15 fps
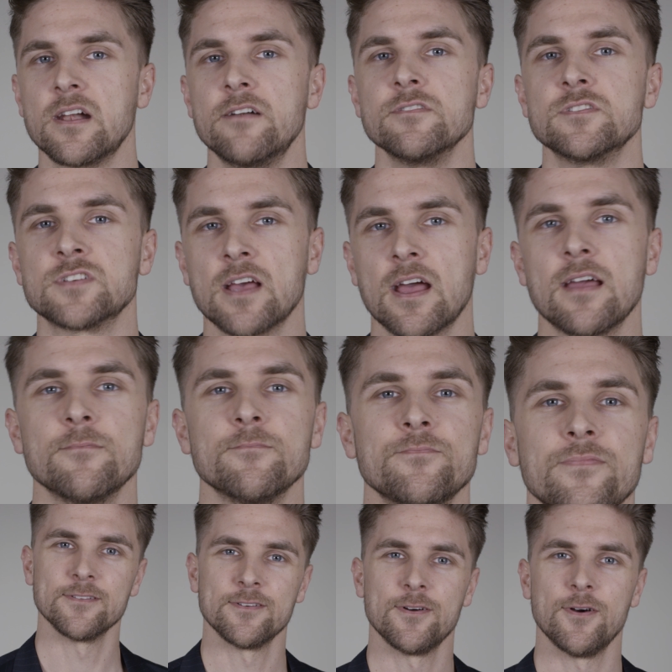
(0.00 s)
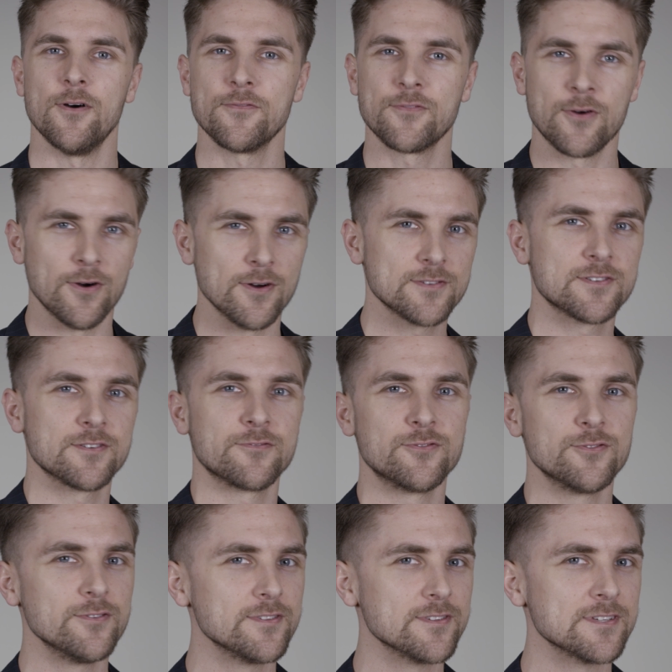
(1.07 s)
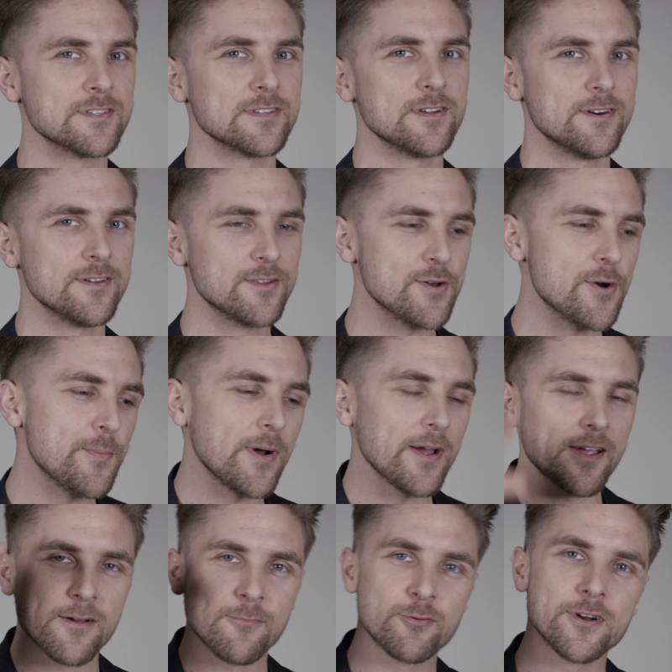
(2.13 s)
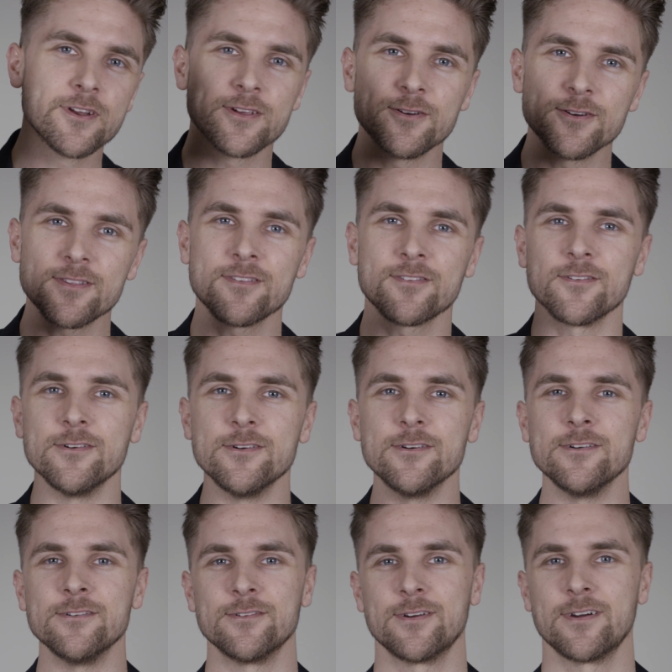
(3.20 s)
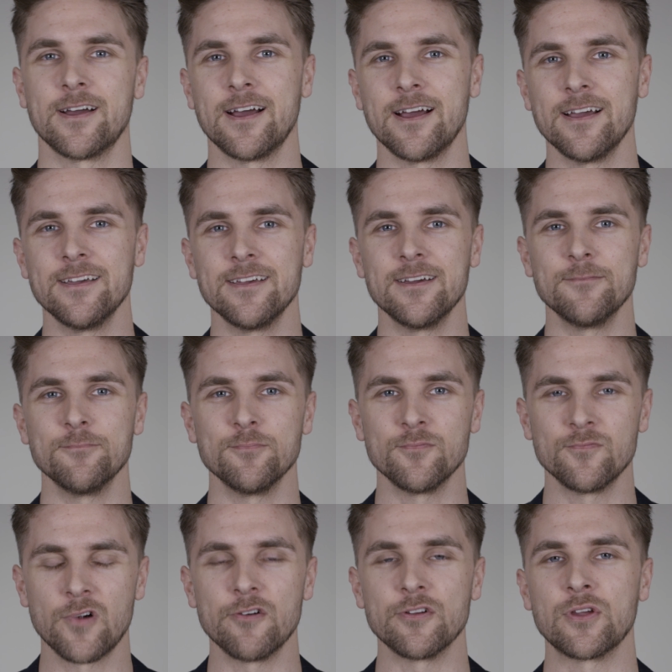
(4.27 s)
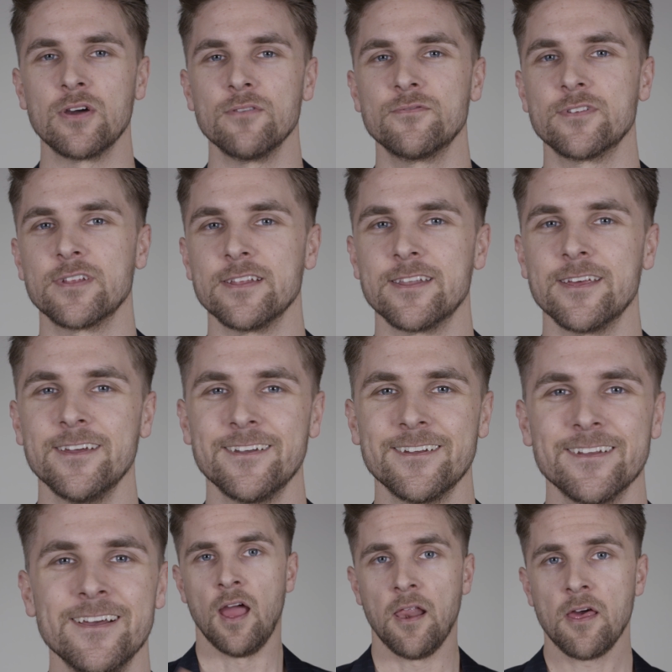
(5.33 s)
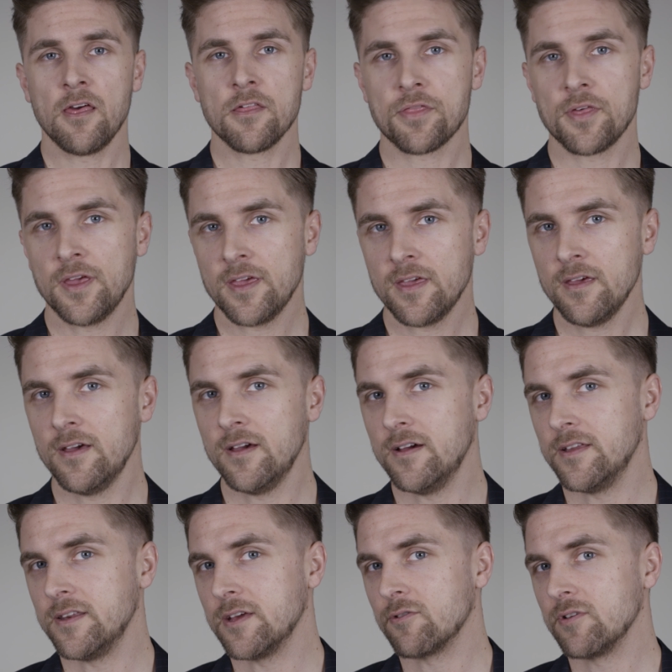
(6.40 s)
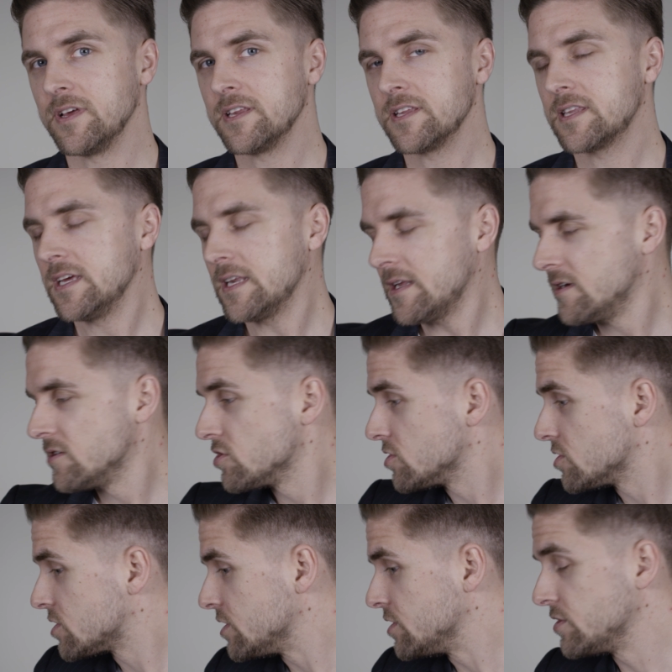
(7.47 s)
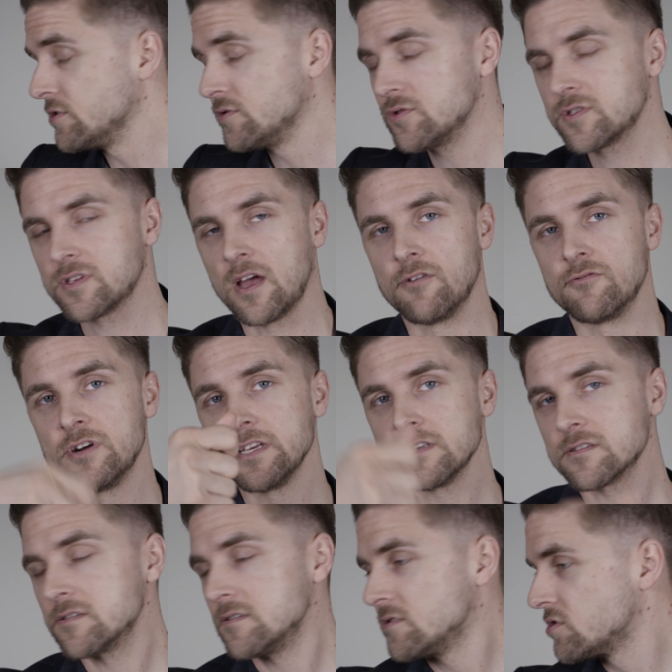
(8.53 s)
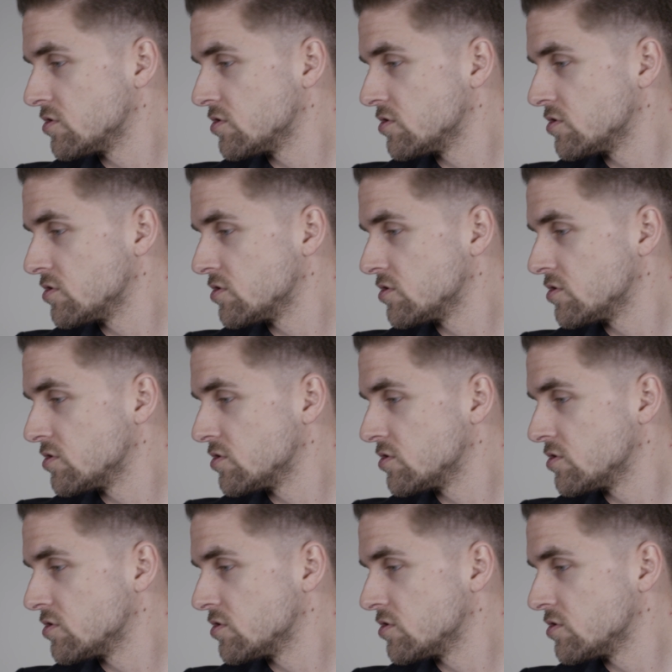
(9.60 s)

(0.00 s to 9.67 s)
every time. Of course, the crew in the salon know my hair pretty good, so I am very confident. Another thing Nicoline did, she used a razor